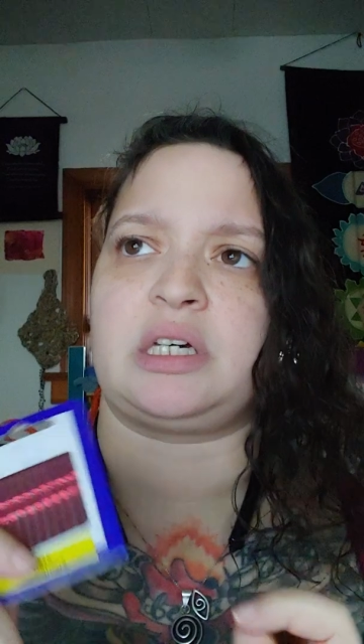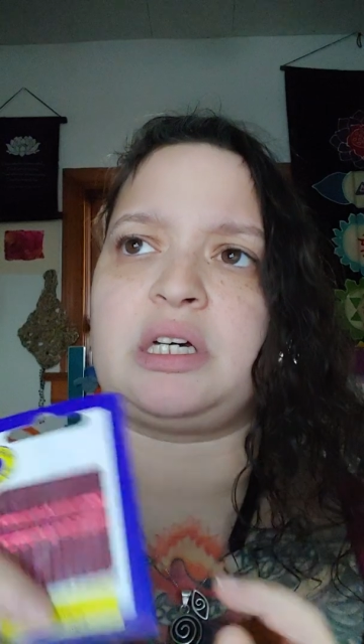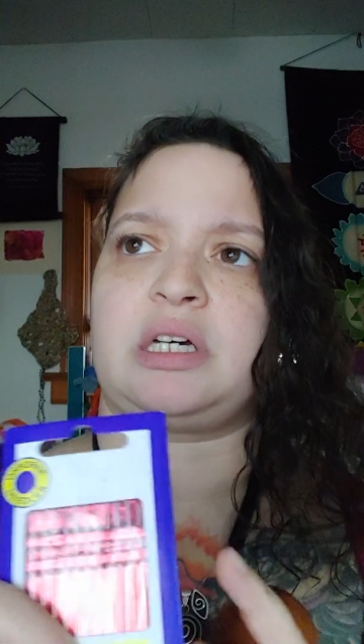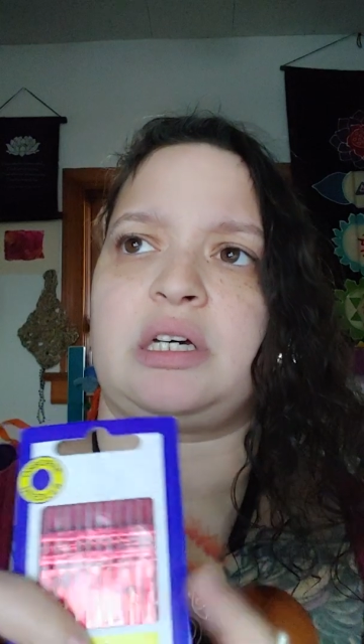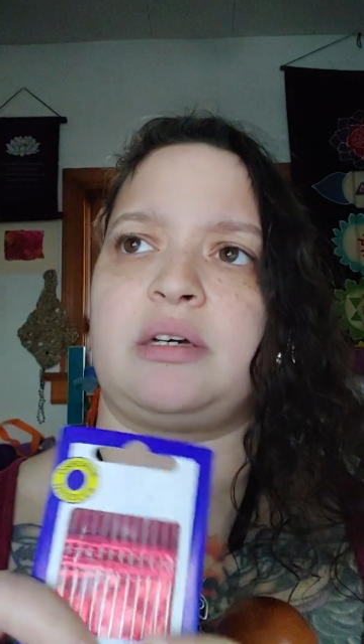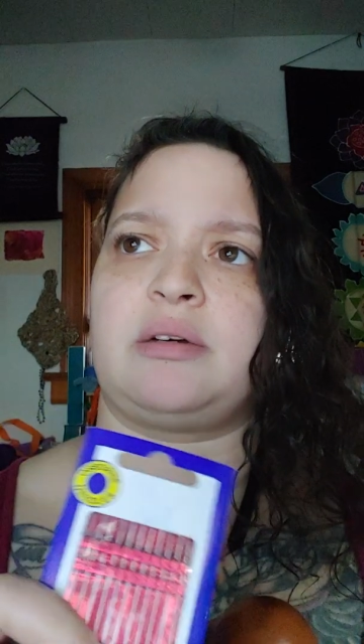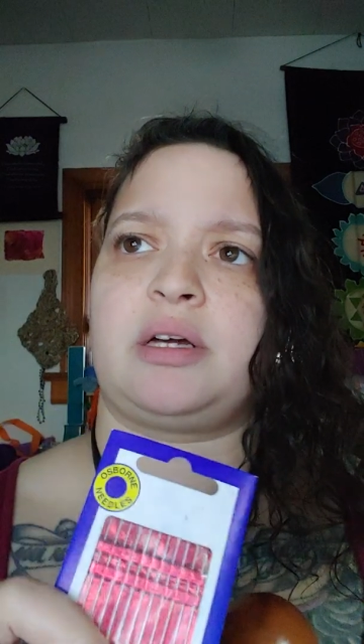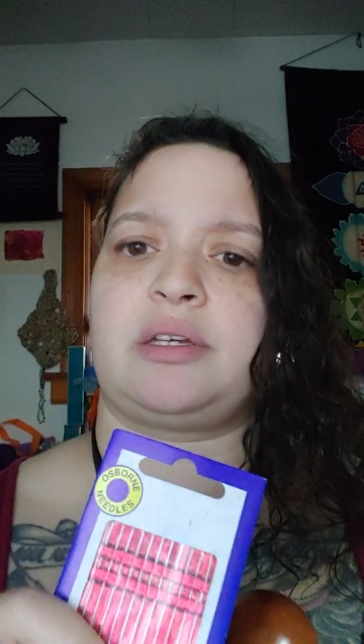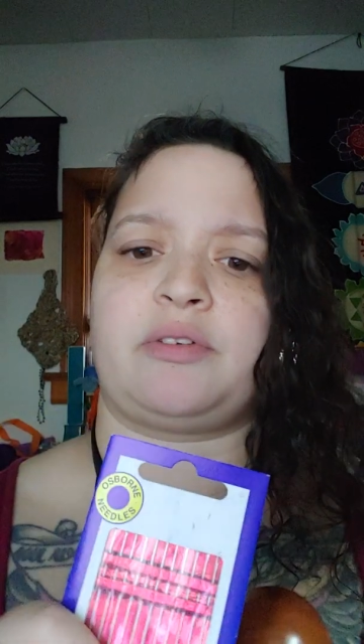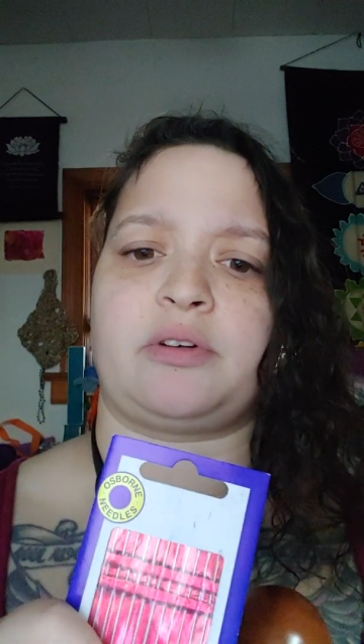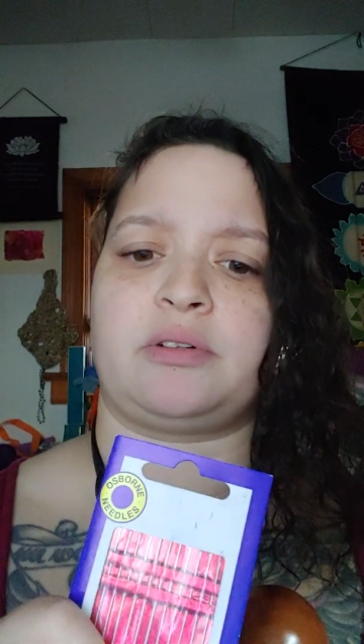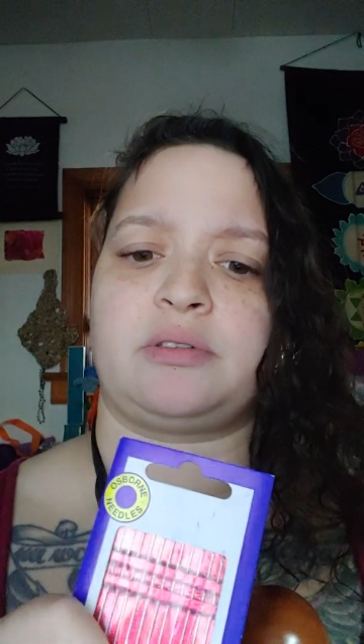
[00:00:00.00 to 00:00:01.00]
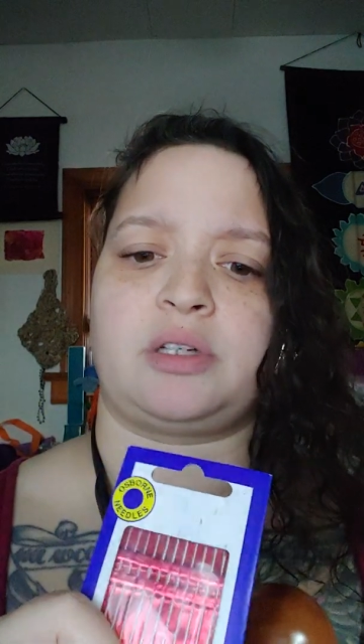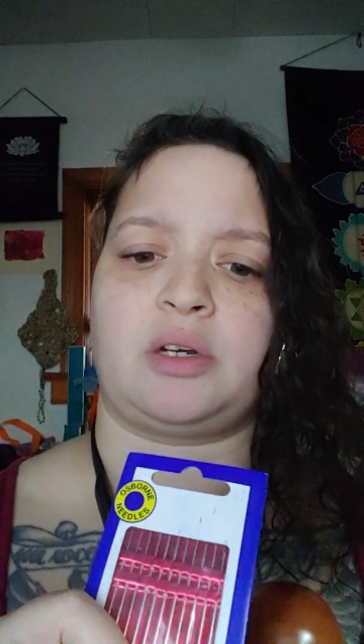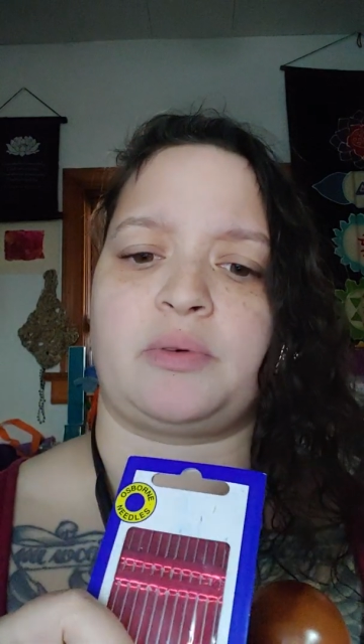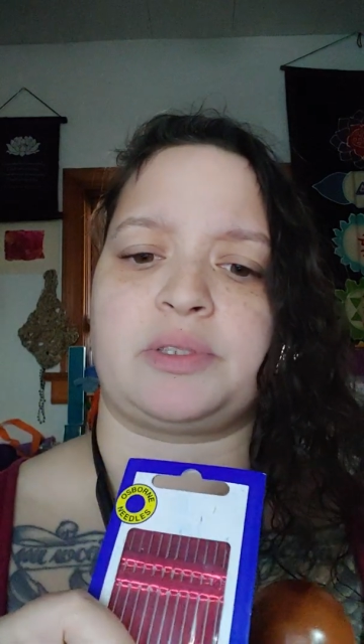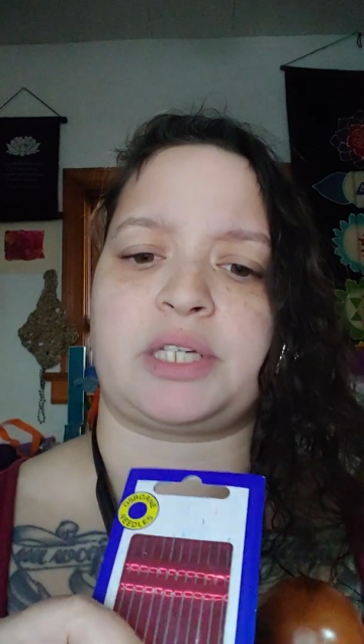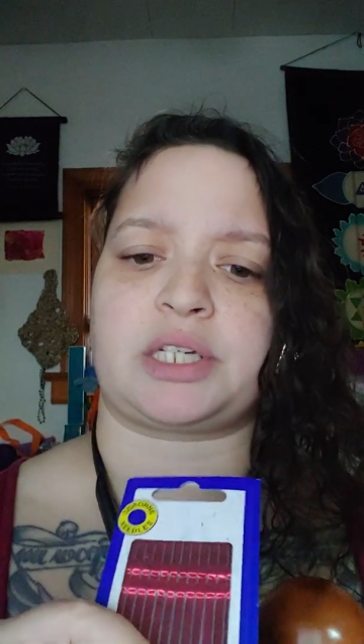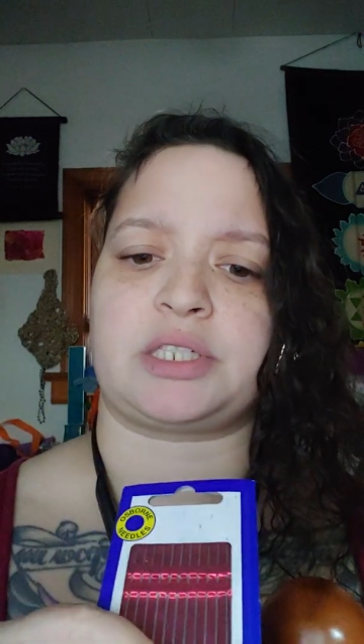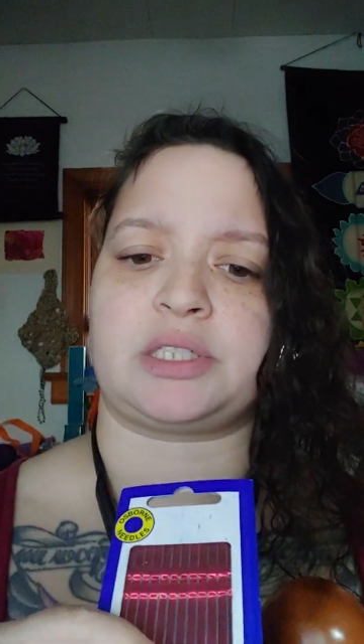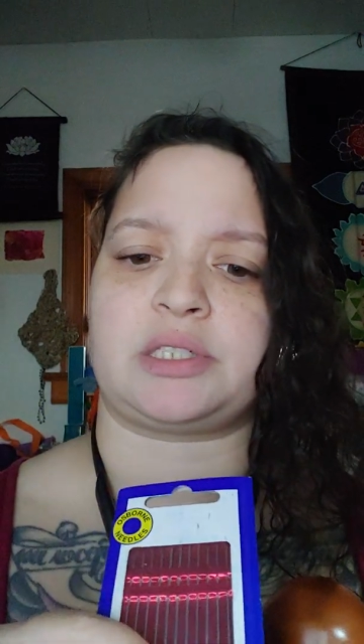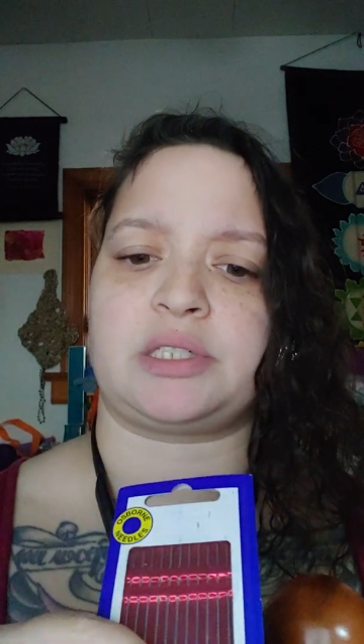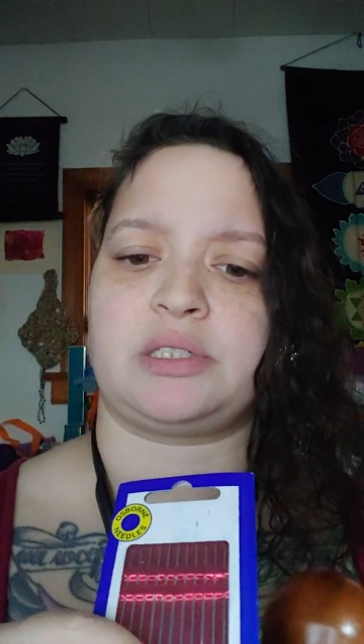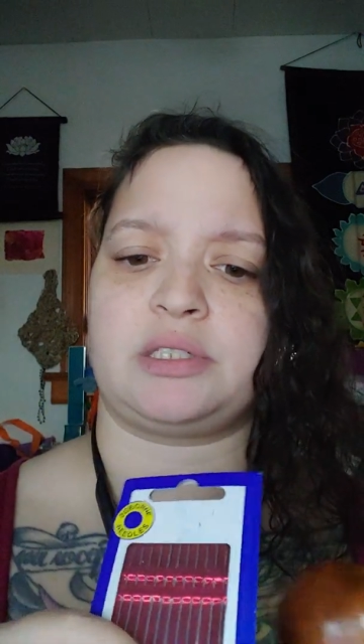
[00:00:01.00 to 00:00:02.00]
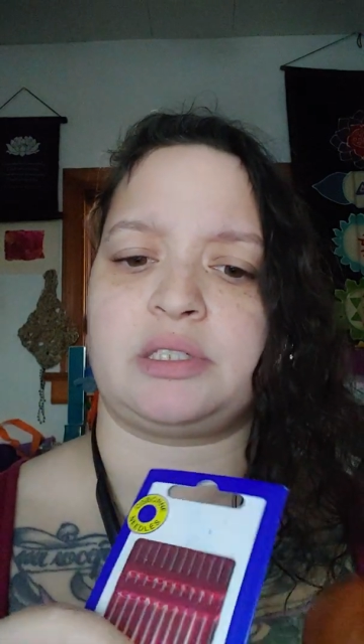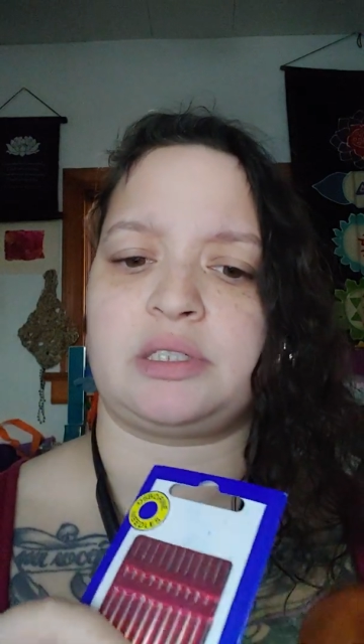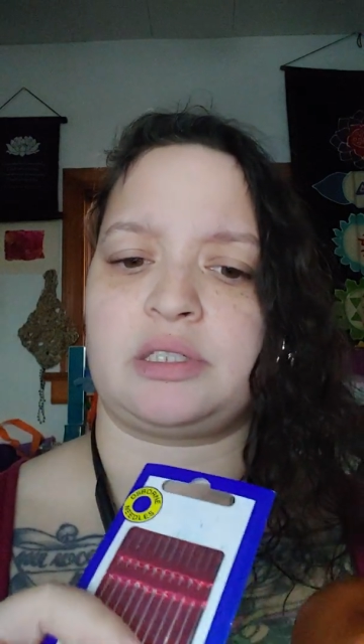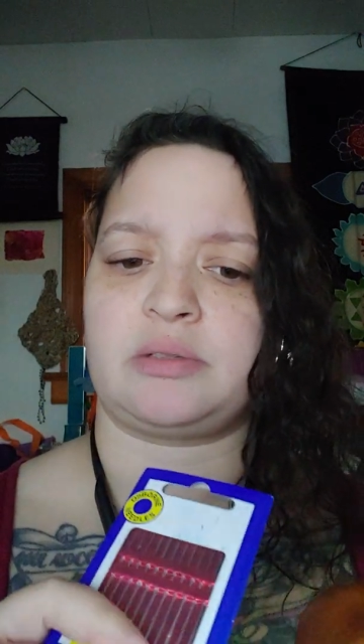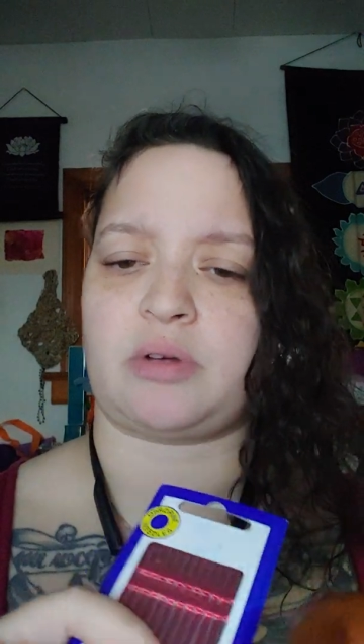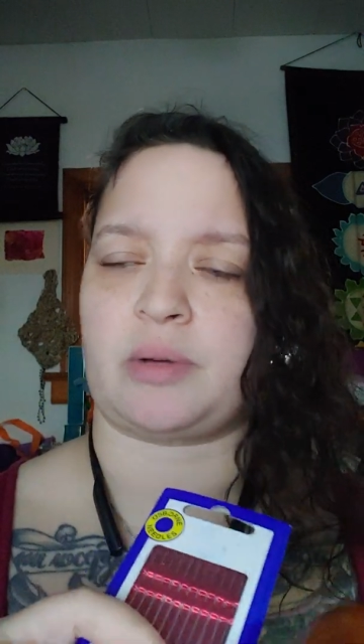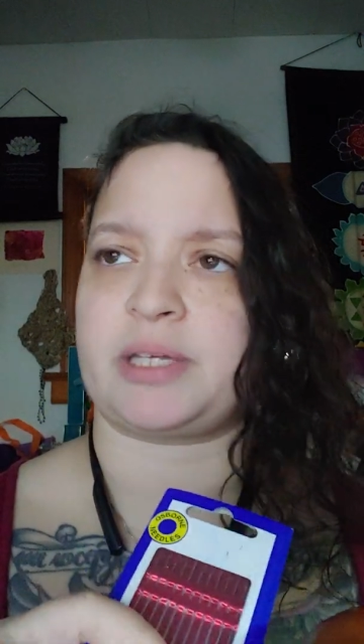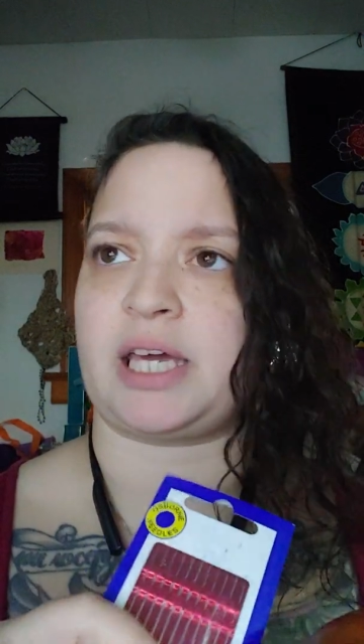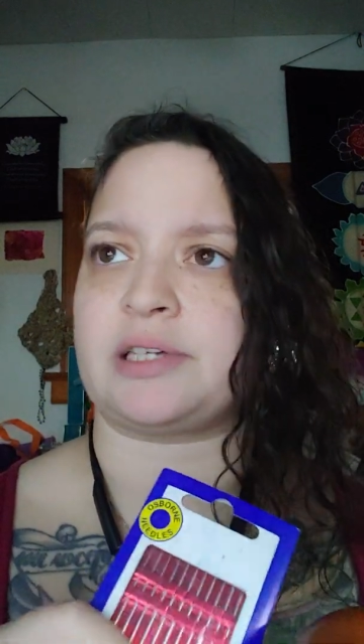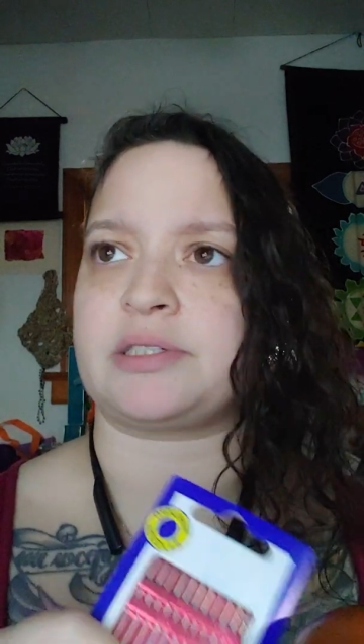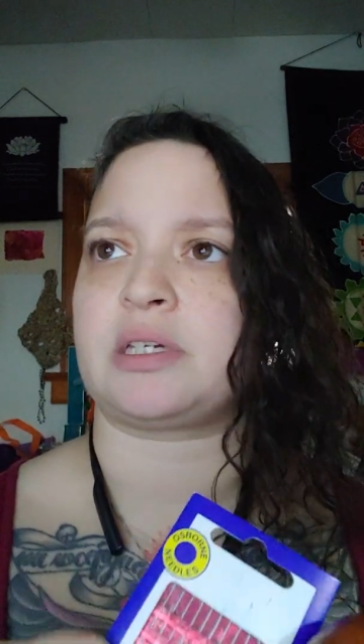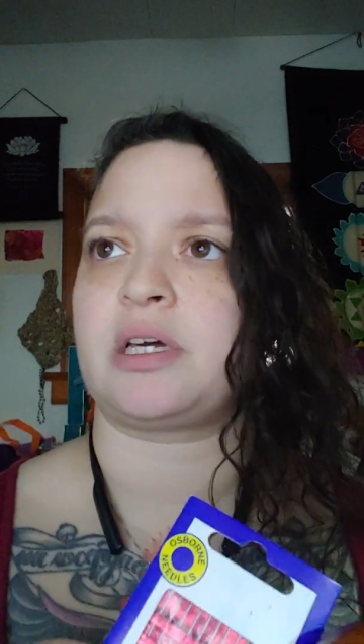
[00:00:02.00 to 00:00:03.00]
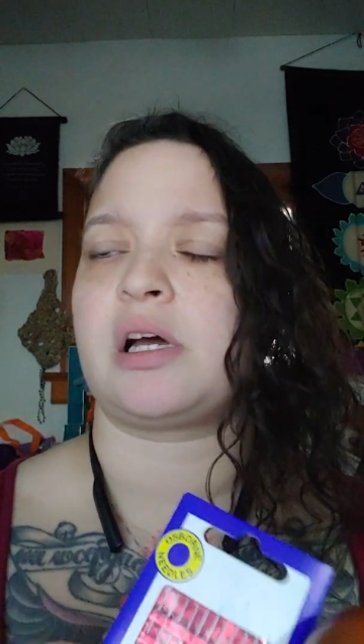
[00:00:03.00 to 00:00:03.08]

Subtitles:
I never know what sections Robin has.